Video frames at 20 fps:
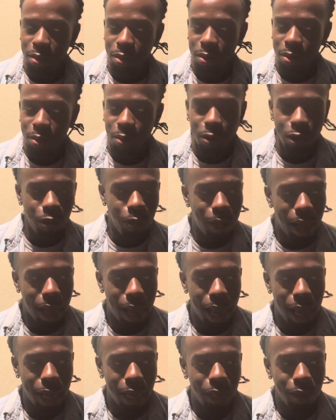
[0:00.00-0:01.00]
What do I
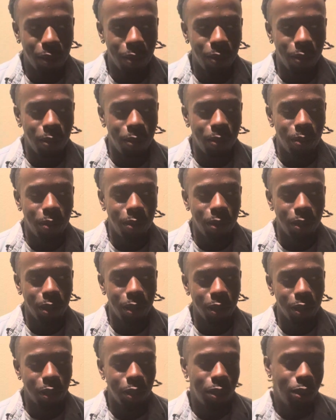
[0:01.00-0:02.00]
gotta
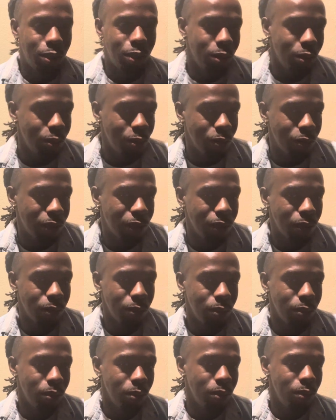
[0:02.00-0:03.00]
do
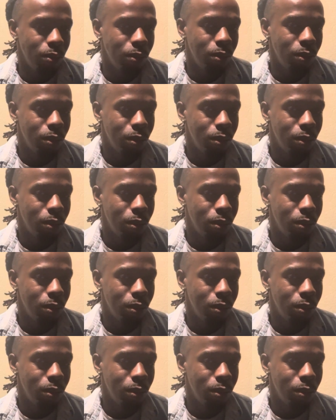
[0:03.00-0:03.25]
to